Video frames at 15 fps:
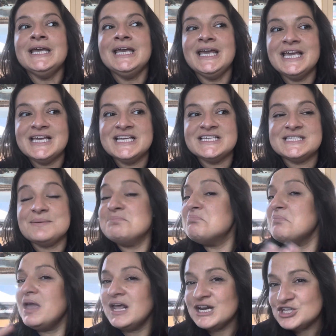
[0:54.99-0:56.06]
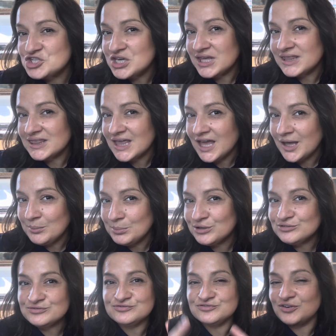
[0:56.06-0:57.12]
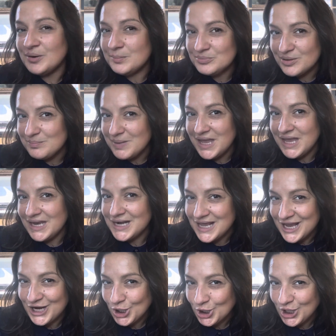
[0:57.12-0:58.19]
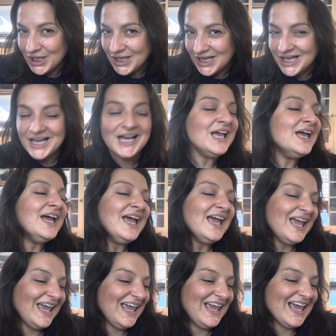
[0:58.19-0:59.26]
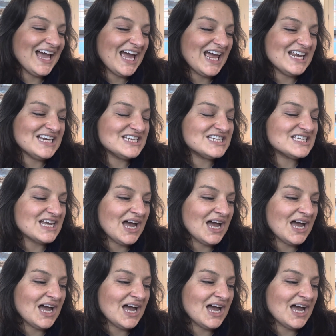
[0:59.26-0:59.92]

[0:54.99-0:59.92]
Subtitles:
is managing them from the Maine area, and